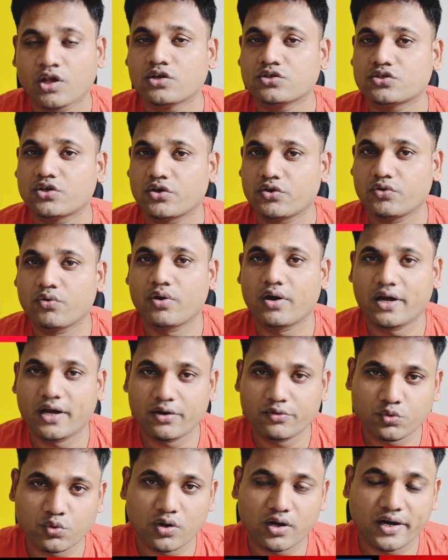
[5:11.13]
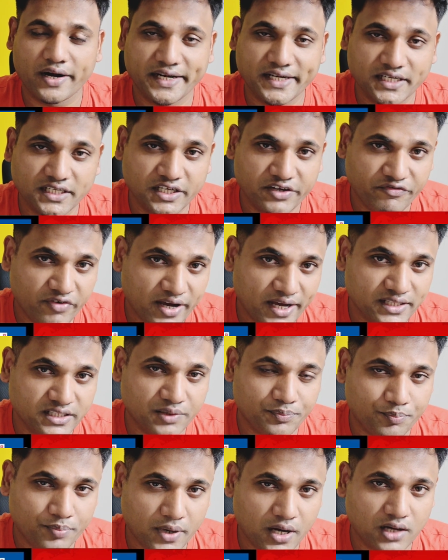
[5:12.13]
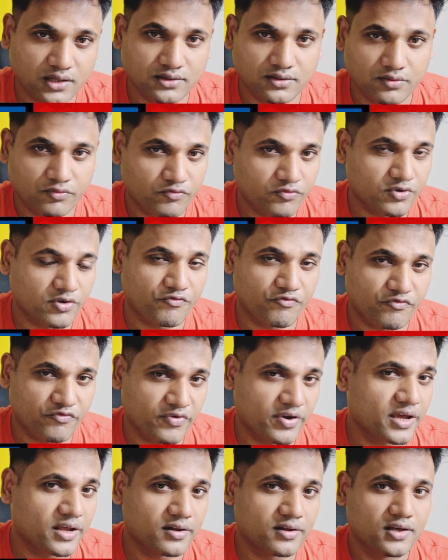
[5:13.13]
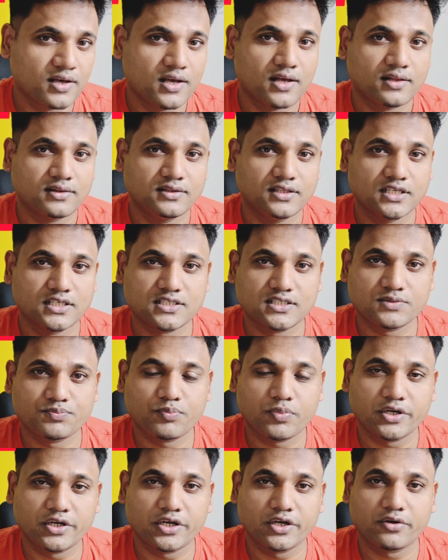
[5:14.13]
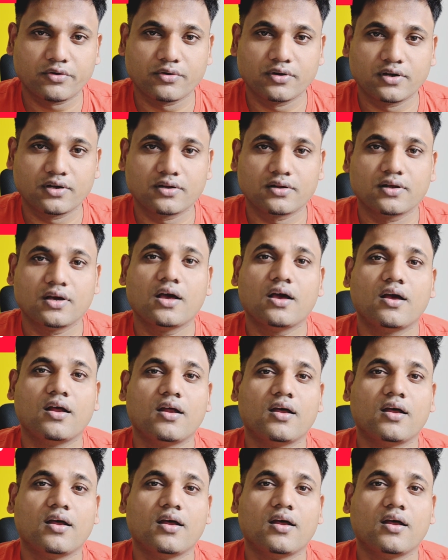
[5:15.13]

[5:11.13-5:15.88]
So you have to identify the path from where this particular